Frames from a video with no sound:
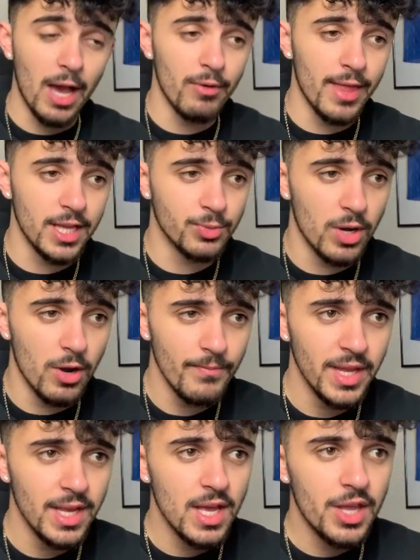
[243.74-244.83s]
out with that as well.
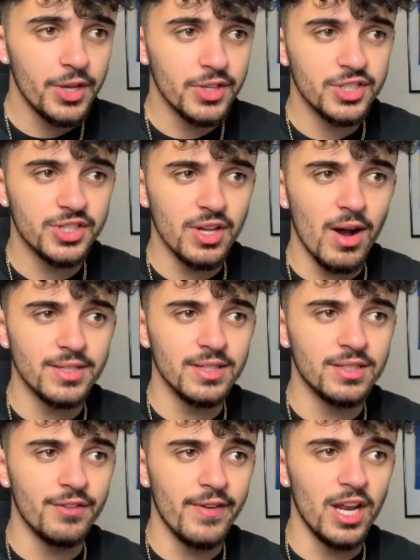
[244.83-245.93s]
You can start
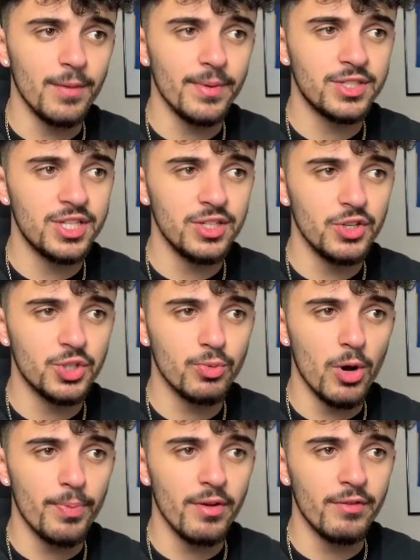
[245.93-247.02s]
develop Jindu
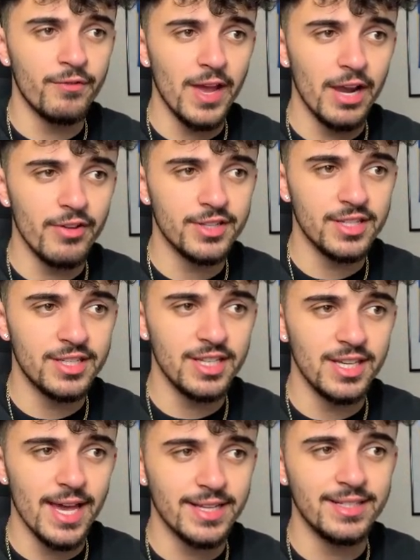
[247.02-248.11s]
Swap, various
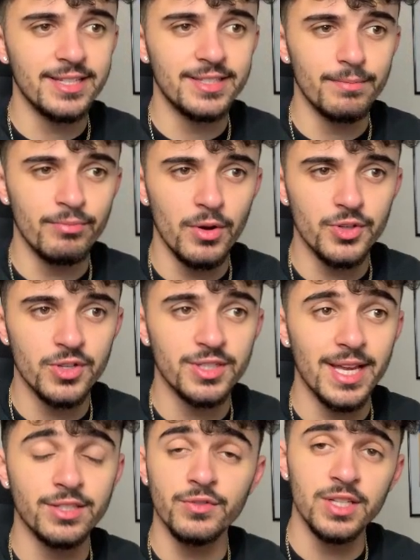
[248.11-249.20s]
CEX listing promotions.
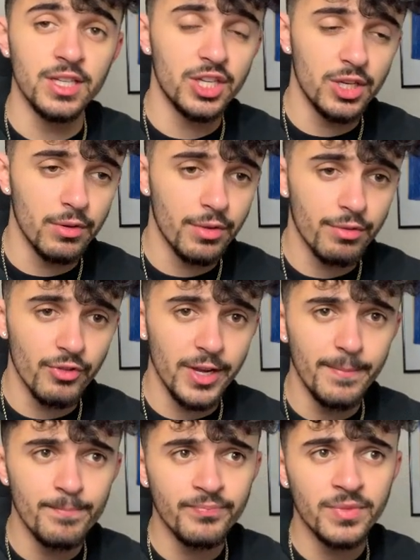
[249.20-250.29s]
That is obviously in Q3.